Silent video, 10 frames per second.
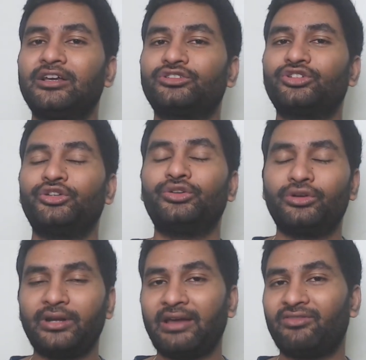So you
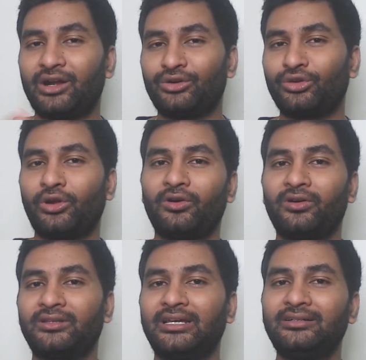don't have control
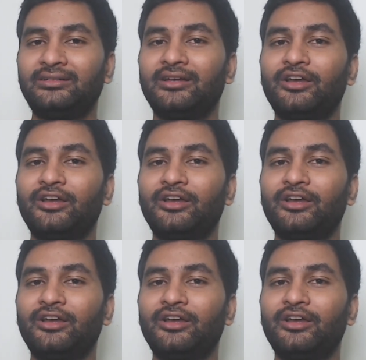over that.